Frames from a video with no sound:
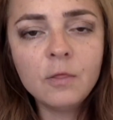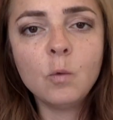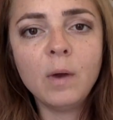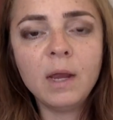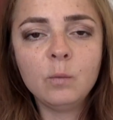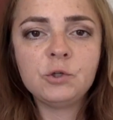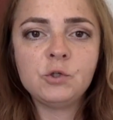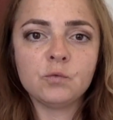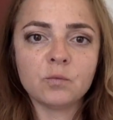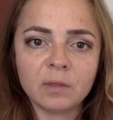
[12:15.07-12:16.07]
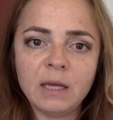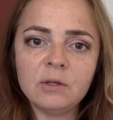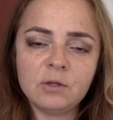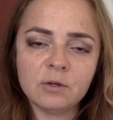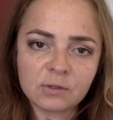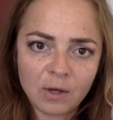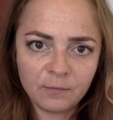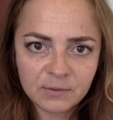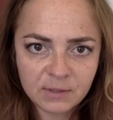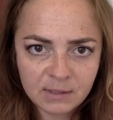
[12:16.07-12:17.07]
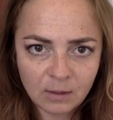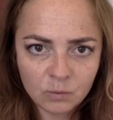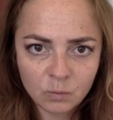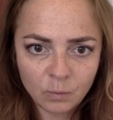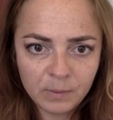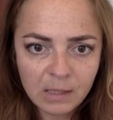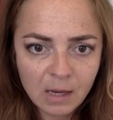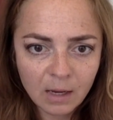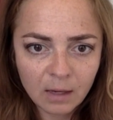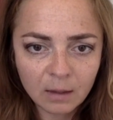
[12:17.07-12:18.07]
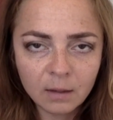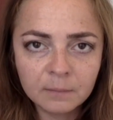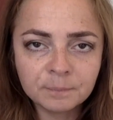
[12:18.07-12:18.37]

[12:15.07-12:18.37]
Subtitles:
the way in which you relate to yourself as a sexual being,